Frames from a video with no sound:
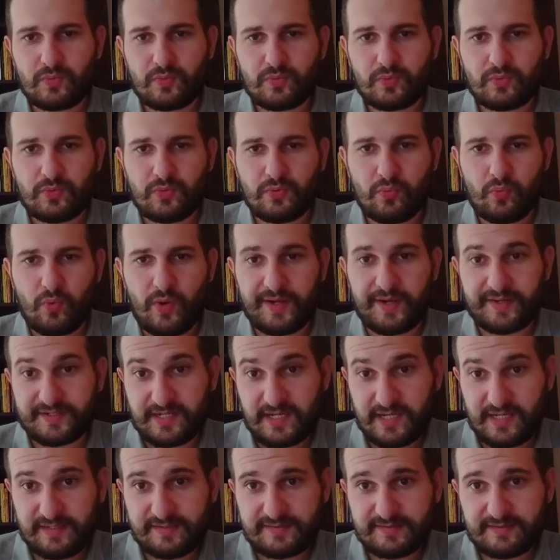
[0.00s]
and white
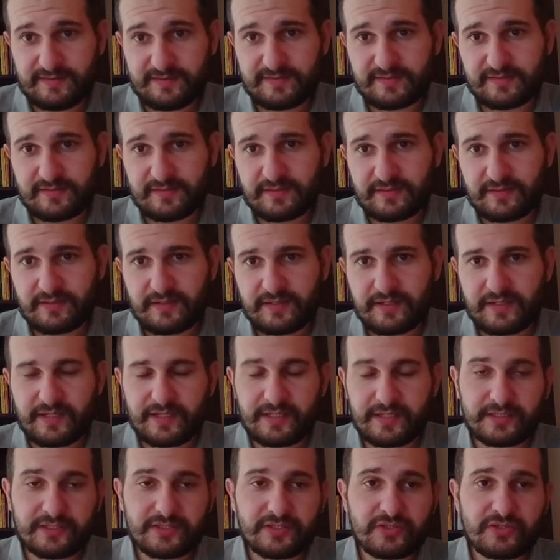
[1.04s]
castles
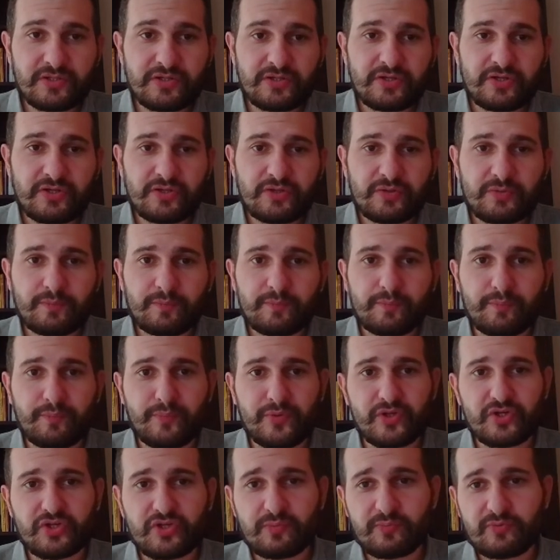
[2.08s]
and
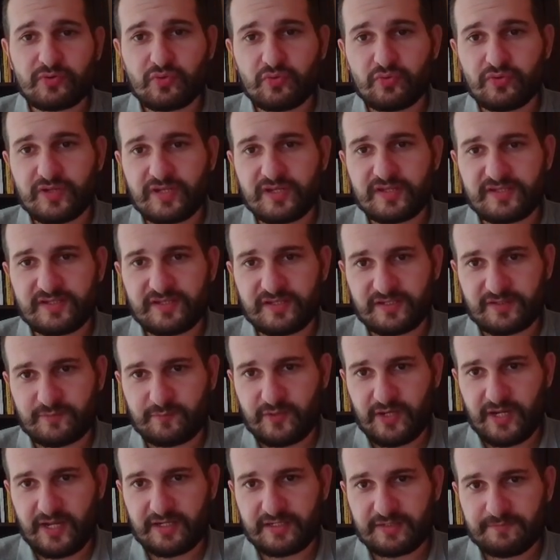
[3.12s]
bishop to d6
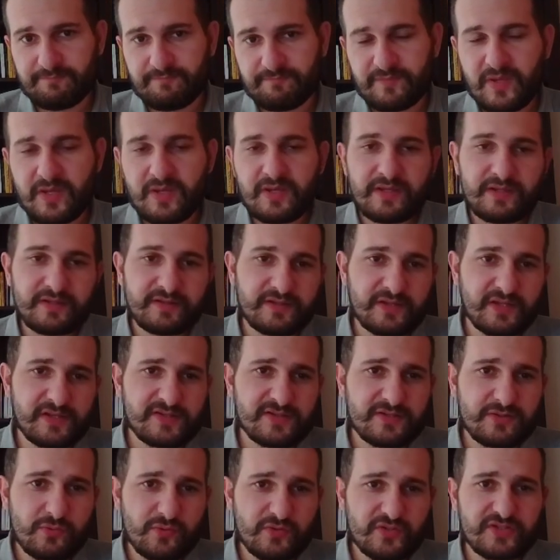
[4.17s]
played. This
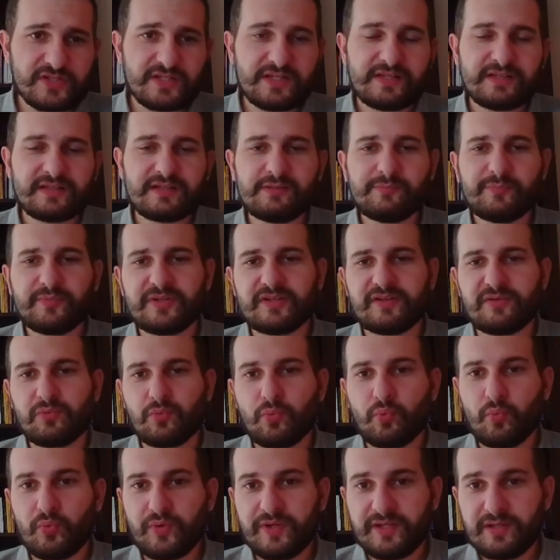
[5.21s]
looks a little bit
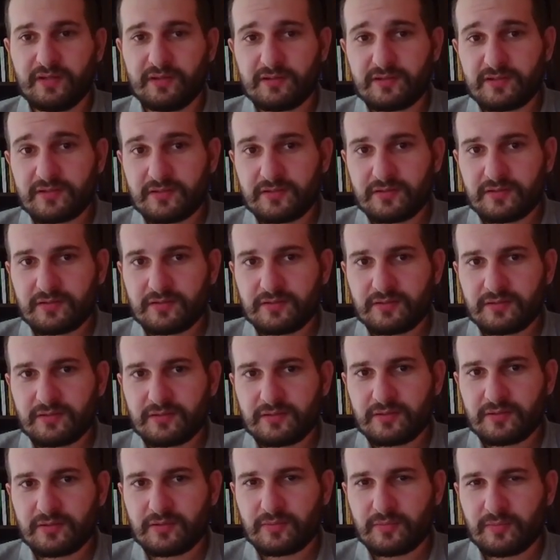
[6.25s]
weird
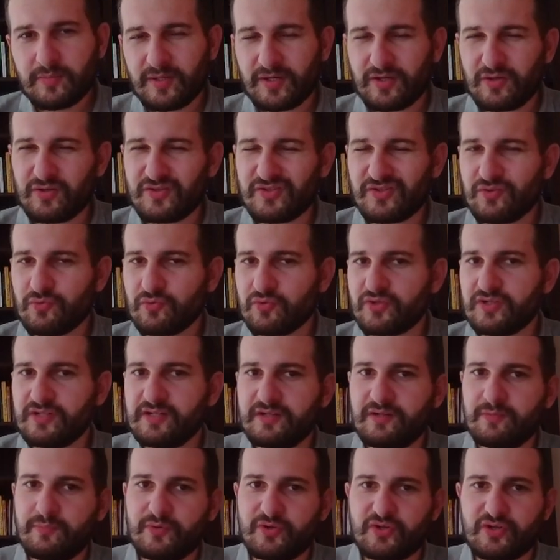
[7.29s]
because usually the
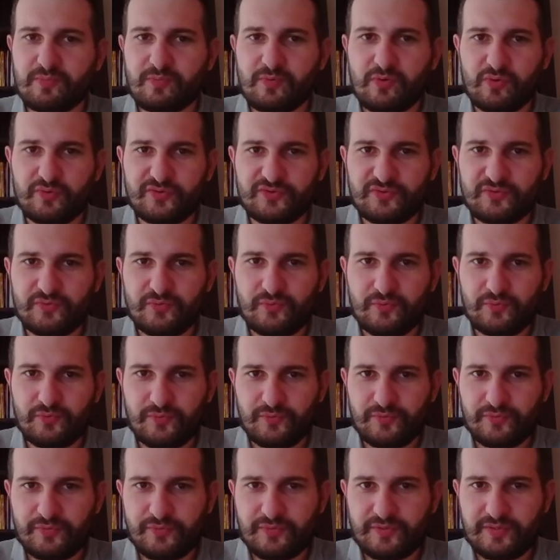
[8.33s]
bishop goes to
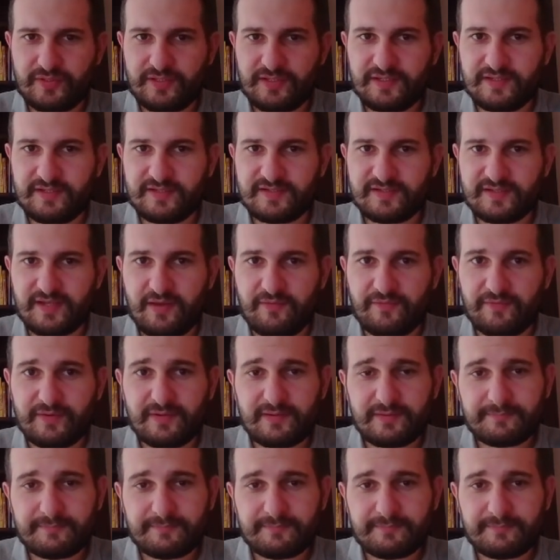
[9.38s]
e7,